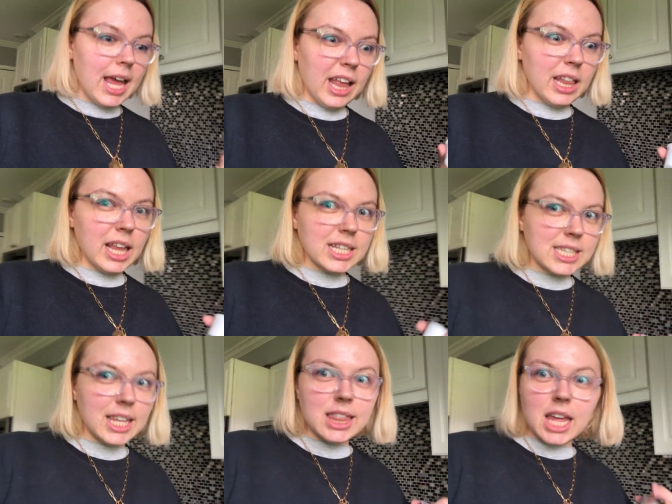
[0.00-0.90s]
And it's
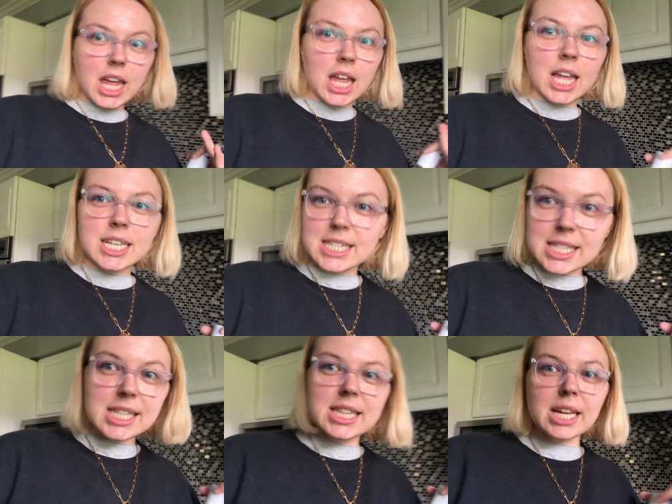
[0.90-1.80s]
like the
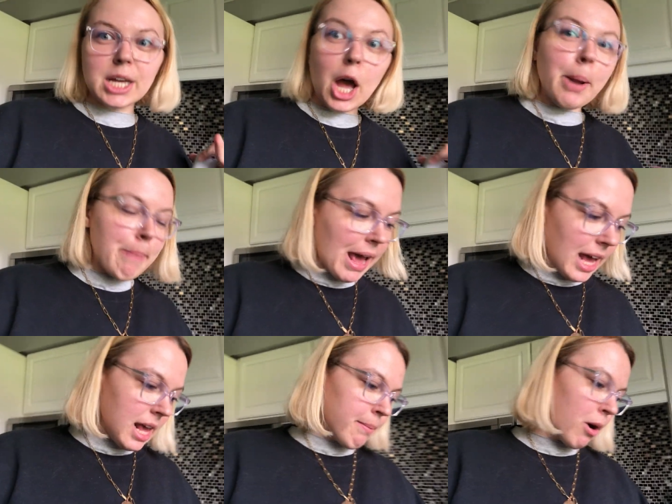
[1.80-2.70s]

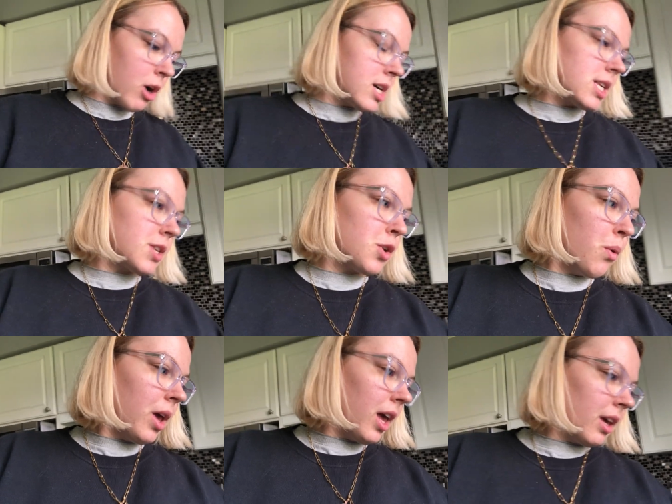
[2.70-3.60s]
unpacking part is
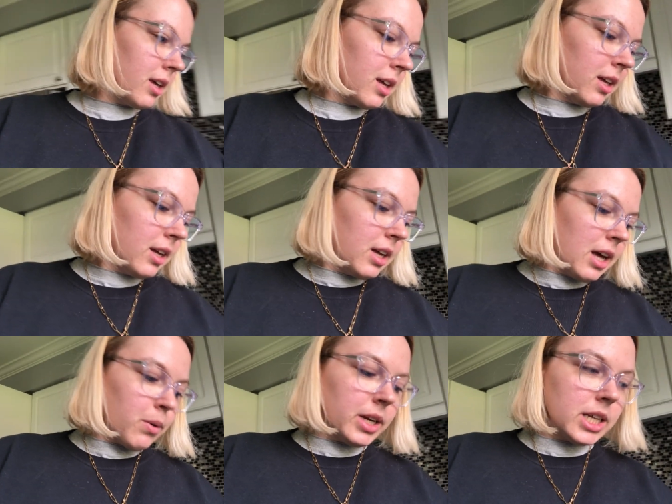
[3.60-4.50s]
annoying.
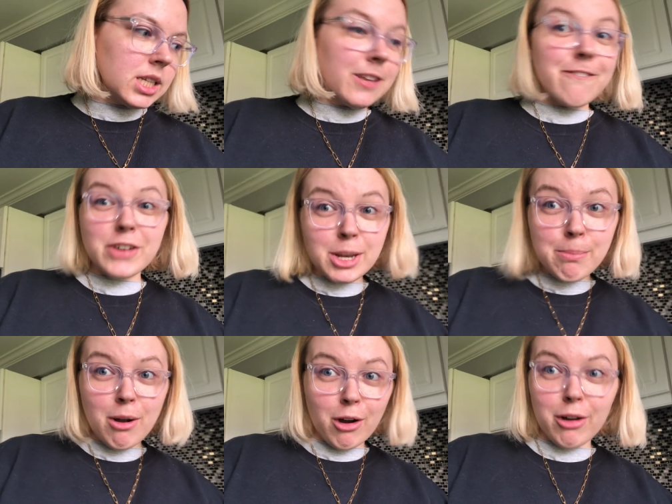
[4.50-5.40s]
I want to get to the fun
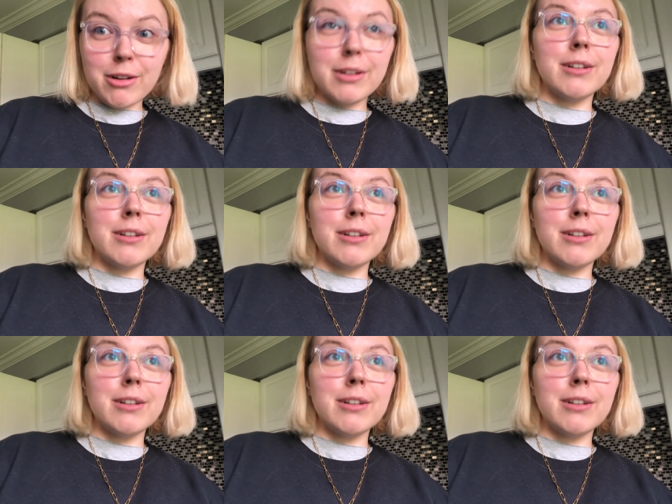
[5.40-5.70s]
part.